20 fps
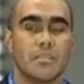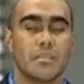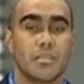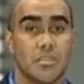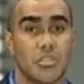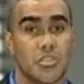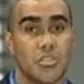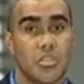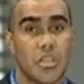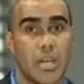
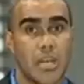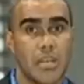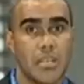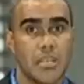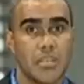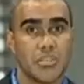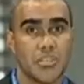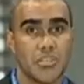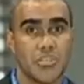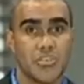Since China
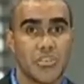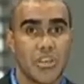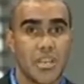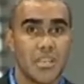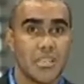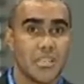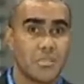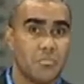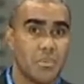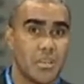is
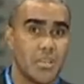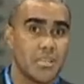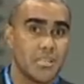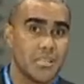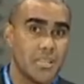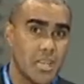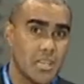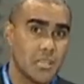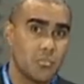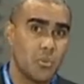Australia's
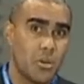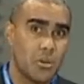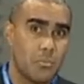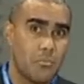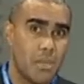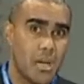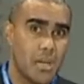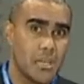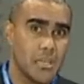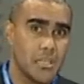biggest export
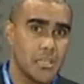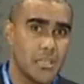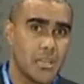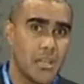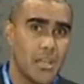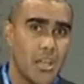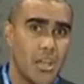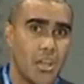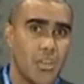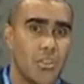market,
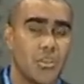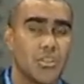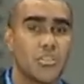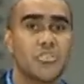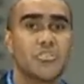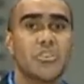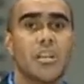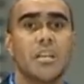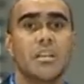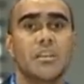the
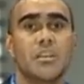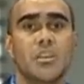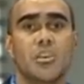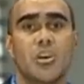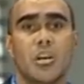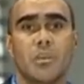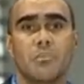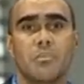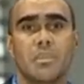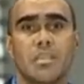Australian
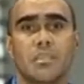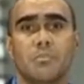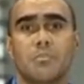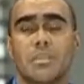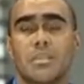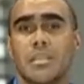economy is